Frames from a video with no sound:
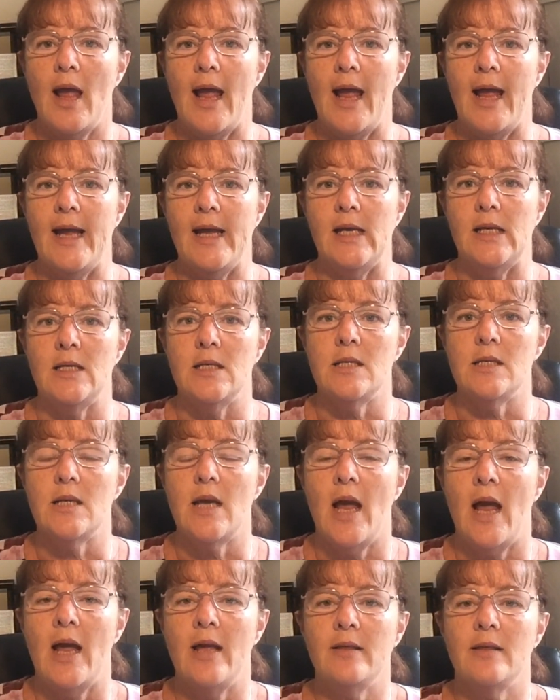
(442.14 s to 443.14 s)
And
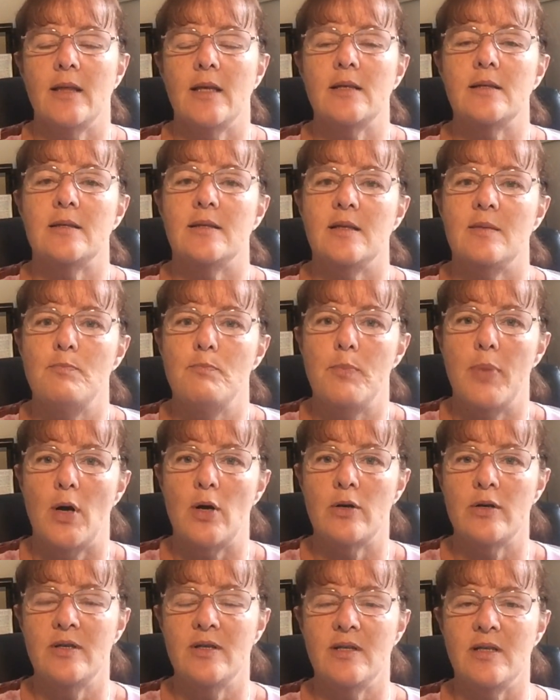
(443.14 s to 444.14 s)
at that
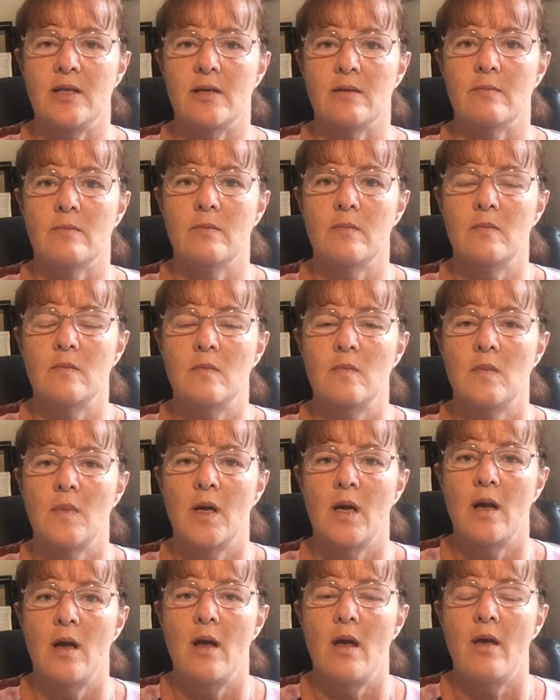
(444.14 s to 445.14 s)
symposium,
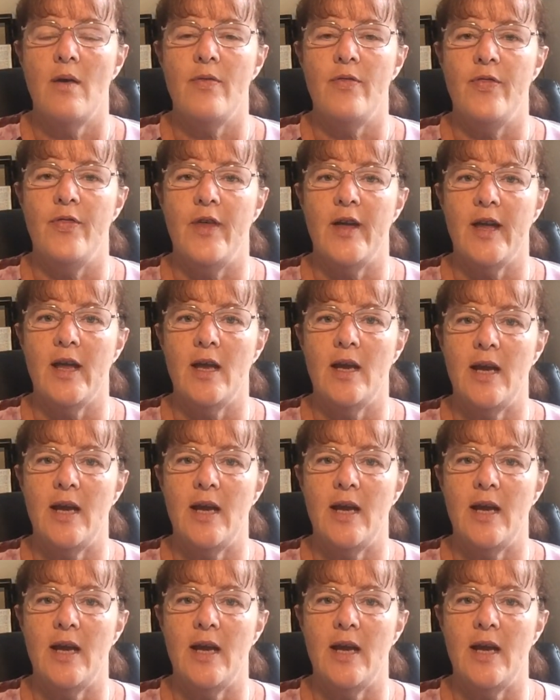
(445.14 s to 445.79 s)
they